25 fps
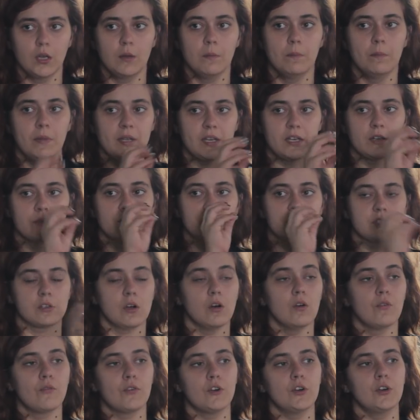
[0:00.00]
make a
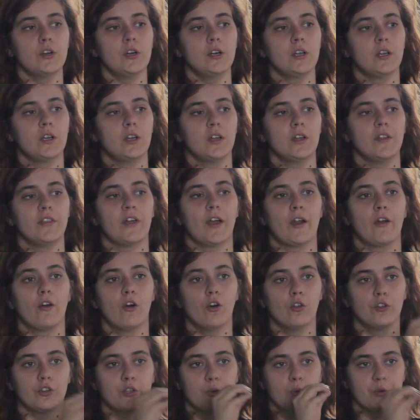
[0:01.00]
resolver that
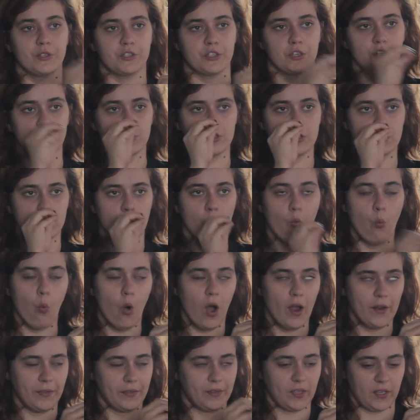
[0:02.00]
only returns
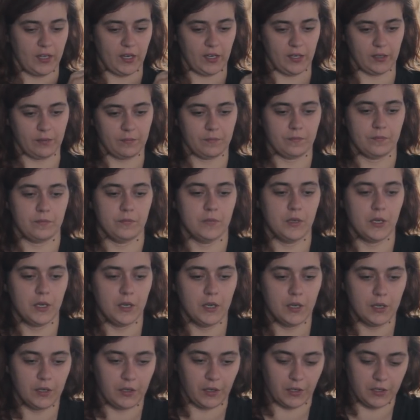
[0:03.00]
one thing.
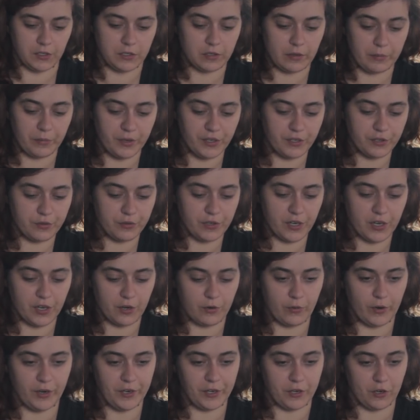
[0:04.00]
OK, so I'm going to create a
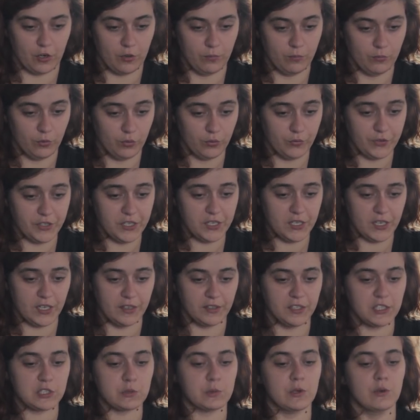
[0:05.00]
query called movie.
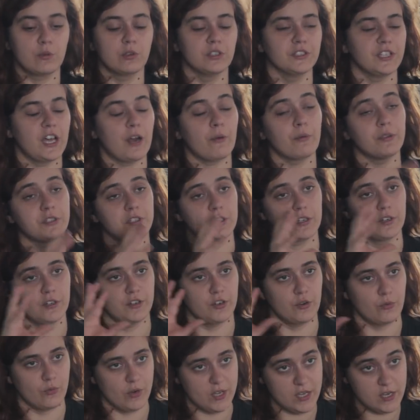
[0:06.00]
And this one will not return
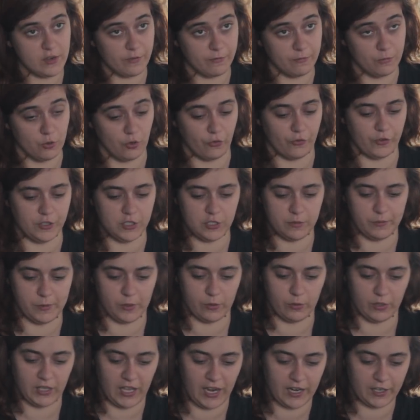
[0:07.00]
an array of movies, but
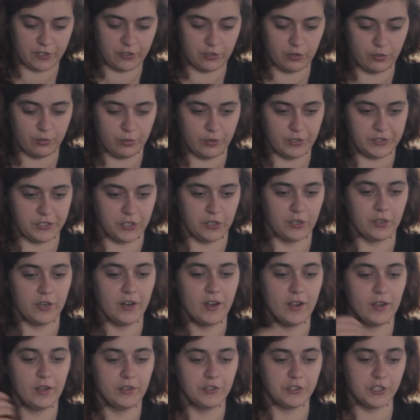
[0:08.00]
will actually return
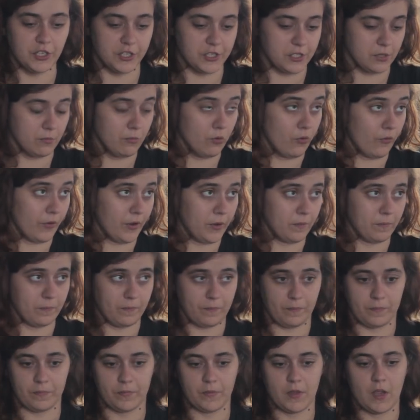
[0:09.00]
just a movie.
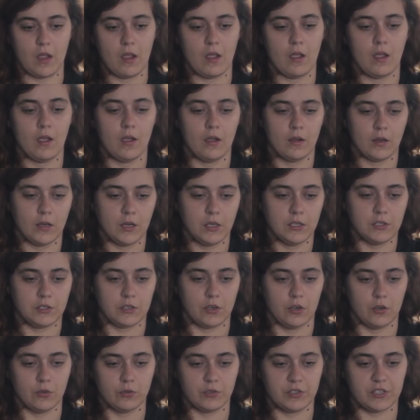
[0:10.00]

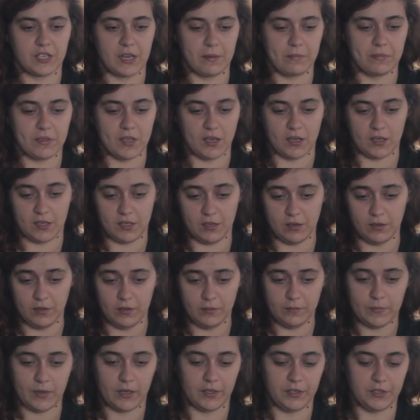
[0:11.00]
So same thing
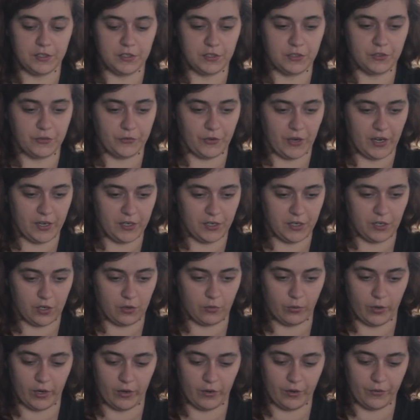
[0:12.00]
here. I need to define a
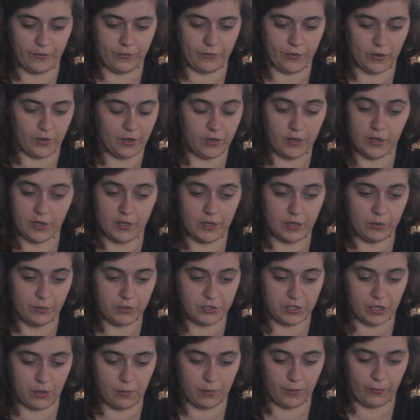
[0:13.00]
query, a
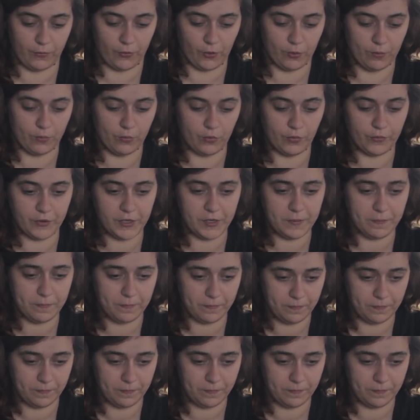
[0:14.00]
resolver for movie.